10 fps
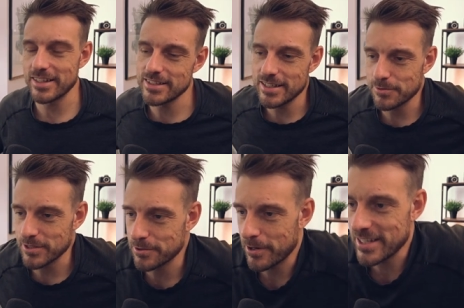That, that's
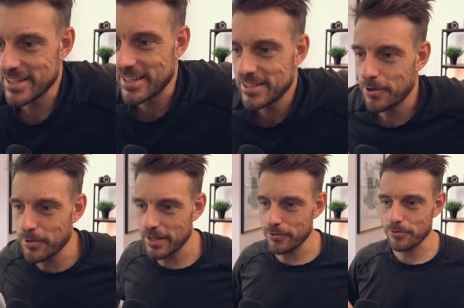what's crazy. So
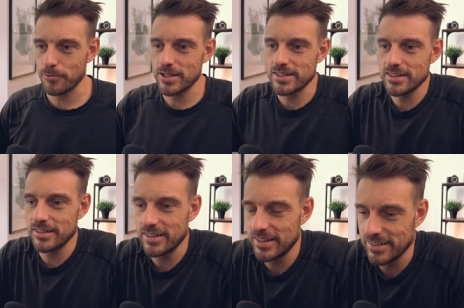whenever
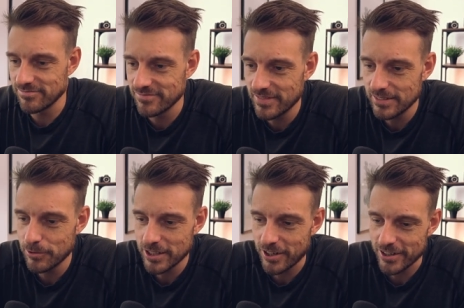one um,
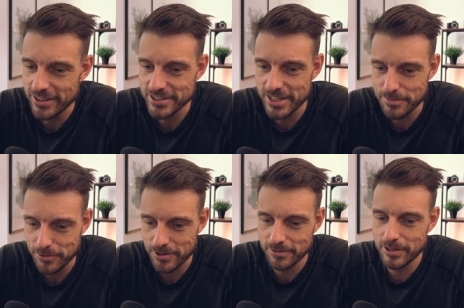one car dealership
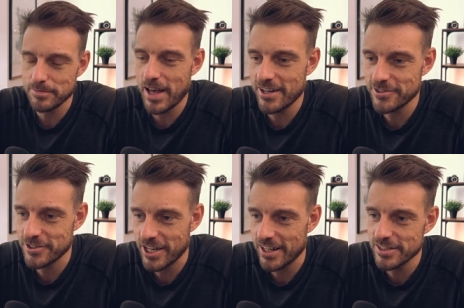or one manager
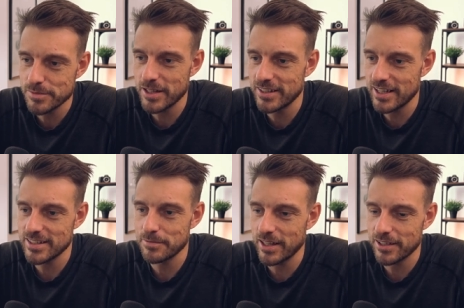challenged me on
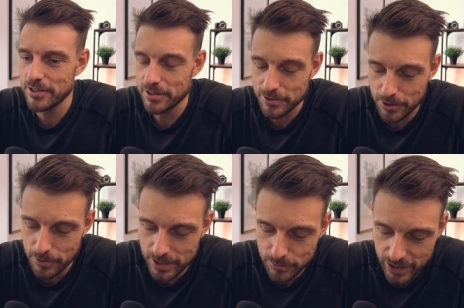that, I'm like, yeah, you know
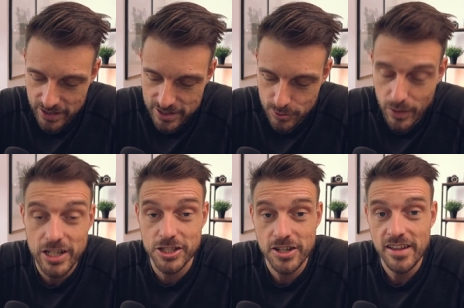what? We can
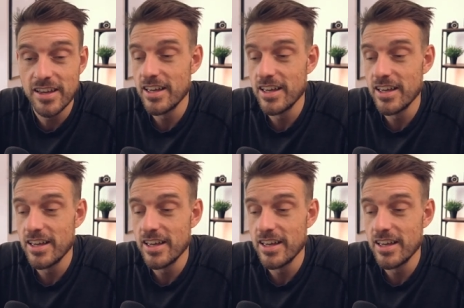switch.